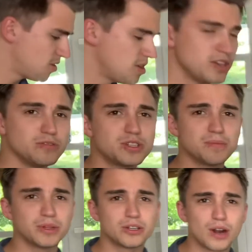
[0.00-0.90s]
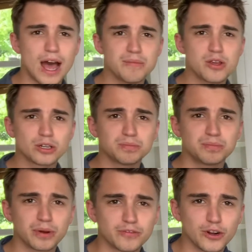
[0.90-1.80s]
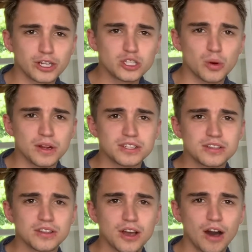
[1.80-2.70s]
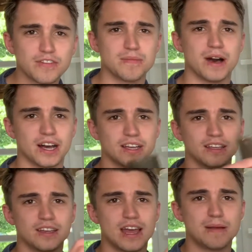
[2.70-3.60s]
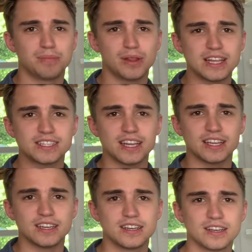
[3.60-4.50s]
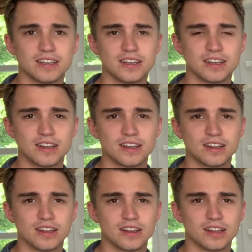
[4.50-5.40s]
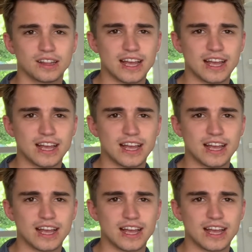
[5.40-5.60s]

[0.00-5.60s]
You simply grab your preferred choice coffee mug and place it like